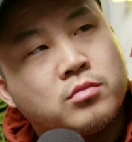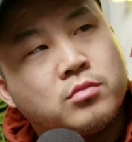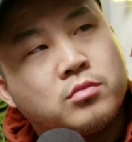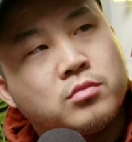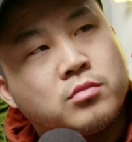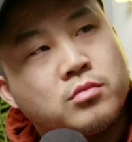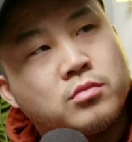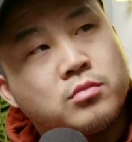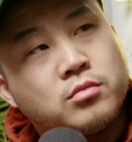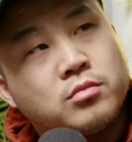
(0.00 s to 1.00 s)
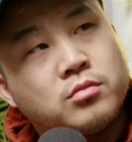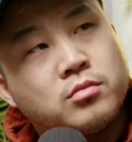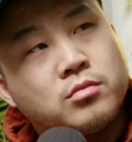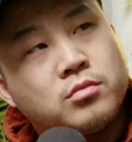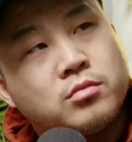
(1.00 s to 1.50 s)

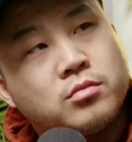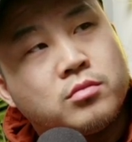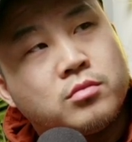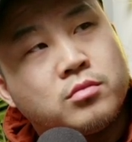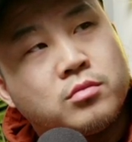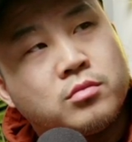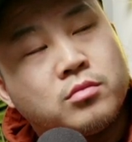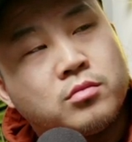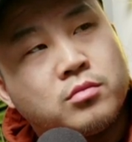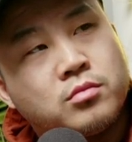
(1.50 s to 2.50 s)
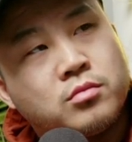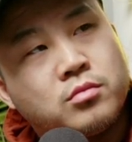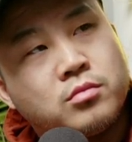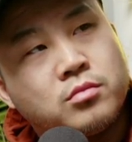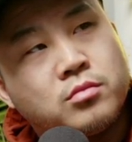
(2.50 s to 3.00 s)

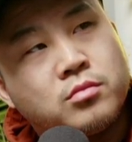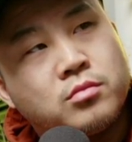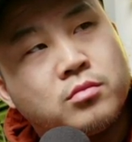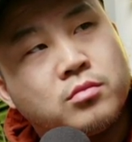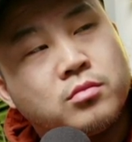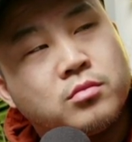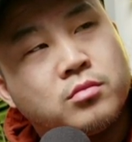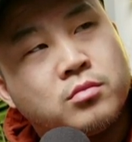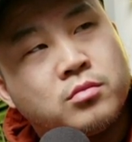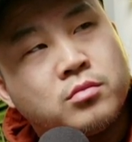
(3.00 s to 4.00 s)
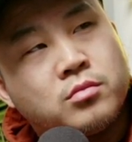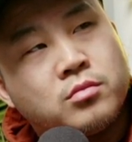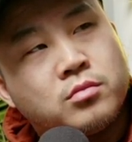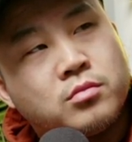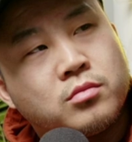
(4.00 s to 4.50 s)

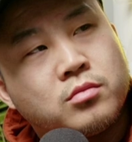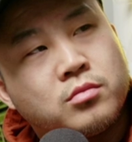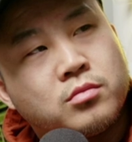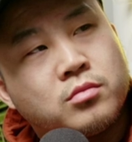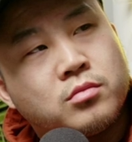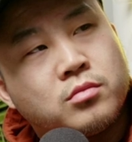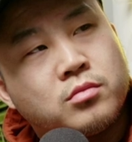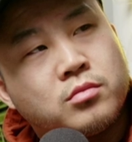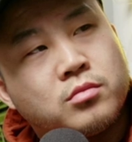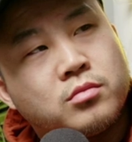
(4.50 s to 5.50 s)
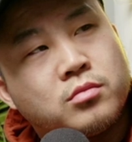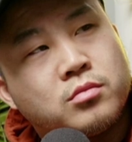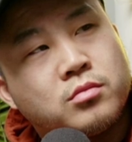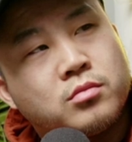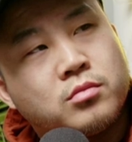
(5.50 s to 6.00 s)

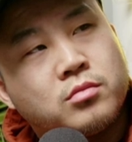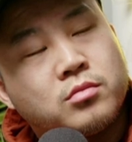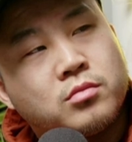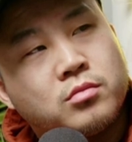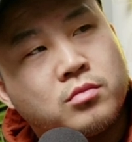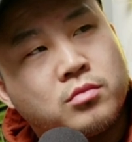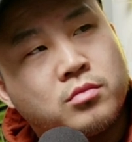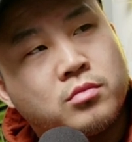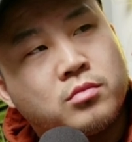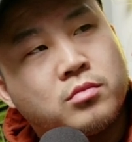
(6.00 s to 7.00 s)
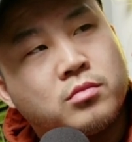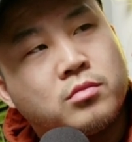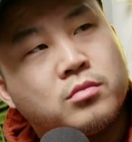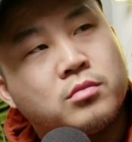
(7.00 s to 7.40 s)
This person isn't speaking.